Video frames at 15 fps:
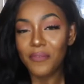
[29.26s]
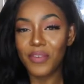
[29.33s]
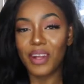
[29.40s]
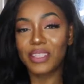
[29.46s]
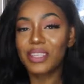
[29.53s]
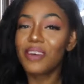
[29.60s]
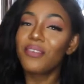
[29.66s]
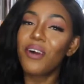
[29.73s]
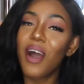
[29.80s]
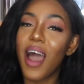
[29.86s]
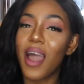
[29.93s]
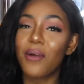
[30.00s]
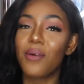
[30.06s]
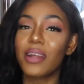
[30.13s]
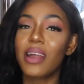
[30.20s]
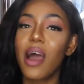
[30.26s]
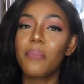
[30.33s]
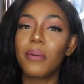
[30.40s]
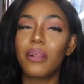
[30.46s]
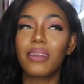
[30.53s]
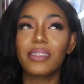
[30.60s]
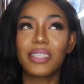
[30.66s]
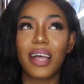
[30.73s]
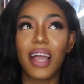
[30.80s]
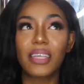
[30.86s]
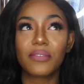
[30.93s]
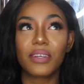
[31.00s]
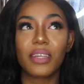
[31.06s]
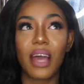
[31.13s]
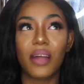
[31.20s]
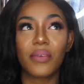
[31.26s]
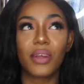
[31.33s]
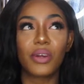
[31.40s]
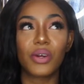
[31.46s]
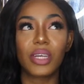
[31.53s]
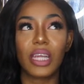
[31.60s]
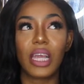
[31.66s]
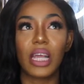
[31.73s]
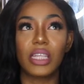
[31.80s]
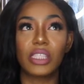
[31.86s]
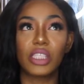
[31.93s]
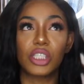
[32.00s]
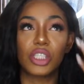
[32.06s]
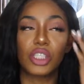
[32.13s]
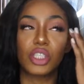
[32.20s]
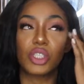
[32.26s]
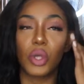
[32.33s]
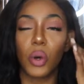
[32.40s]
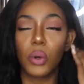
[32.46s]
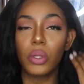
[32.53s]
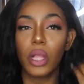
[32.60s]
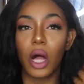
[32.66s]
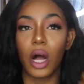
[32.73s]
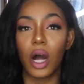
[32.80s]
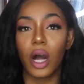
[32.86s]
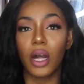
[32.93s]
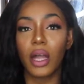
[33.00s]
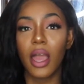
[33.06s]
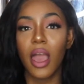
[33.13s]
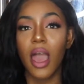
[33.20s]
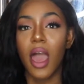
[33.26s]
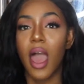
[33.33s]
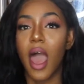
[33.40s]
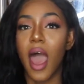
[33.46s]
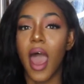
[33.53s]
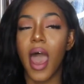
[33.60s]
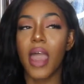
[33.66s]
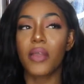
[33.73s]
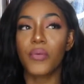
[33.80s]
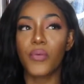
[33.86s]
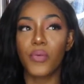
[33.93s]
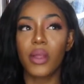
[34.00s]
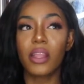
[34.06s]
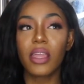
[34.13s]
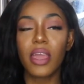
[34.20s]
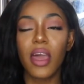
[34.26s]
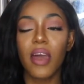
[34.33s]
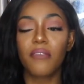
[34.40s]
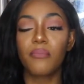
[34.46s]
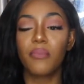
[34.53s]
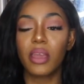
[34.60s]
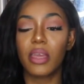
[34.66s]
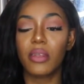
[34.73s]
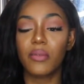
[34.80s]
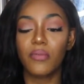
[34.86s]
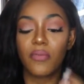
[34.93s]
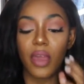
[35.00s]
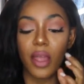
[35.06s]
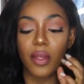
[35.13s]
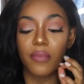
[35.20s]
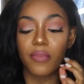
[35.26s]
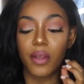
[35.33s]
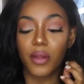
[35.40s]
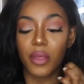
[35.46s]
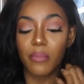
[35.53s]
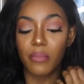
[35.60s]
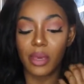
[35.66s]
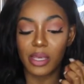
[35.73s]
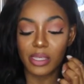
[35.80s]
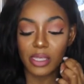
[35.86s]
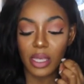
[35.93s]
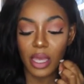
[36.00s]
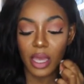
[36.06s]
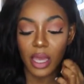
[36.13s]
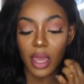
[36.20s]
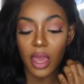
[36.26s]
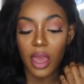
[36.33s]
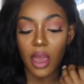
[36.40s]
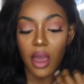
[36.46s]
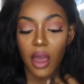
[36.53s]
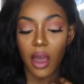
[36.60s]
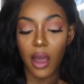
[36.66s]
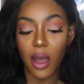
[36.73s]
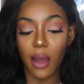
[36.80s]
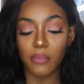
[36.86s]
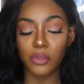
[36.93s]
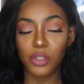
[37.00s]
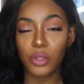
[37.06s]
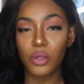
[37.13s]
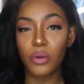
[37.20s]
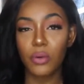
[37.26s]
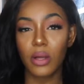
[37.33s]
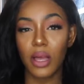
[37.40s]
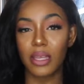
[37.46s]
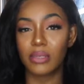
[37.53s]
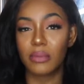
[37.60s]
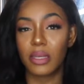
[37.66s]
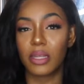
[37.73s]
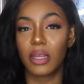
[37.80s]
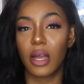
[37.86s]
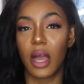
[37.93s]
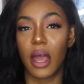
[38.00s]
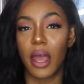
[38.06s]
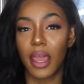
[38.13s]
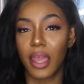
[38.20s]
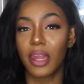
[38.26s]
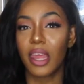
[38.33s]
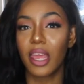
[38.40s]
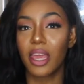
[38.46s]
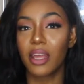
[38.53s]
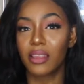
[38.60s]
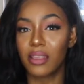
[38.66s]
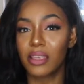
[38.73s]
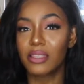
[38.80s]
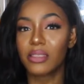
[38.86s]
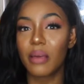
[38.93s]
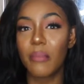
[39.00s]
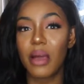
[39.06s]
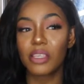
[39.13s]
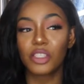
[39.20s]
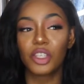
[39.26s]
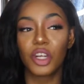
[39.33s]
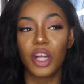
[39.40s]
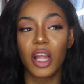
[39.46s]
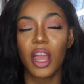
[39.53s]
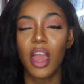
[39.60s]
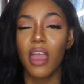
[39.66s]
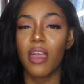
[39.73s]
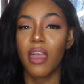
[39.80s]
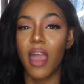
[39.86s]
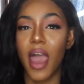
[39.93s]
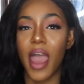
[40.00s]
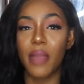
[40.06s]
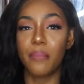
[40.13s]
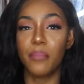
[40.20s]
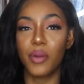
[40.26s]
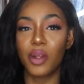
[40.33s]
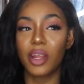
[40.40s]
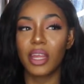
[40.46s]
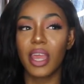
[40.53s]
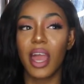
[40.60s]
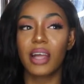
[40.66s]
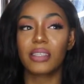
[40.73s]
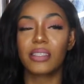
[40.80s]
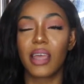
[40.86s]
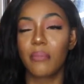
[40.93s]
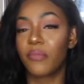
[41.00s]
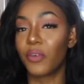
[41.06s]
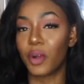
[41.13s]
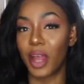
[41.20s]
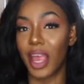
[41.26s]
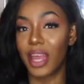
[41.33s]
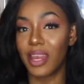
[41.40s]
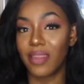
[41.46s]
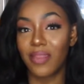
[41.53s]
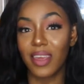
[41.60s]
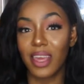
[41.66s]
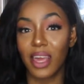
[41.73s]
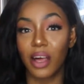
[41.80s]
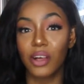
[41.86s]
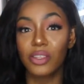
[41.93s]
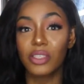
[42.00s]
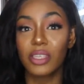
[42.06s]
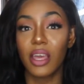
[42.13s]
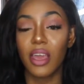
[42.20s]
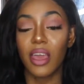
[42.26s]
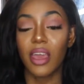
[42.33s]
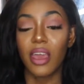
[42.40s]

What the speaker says: First of all, I want to apologize for not recording in so long. I really have been very busy. School has been a headache this semester. I barely had time for anything else.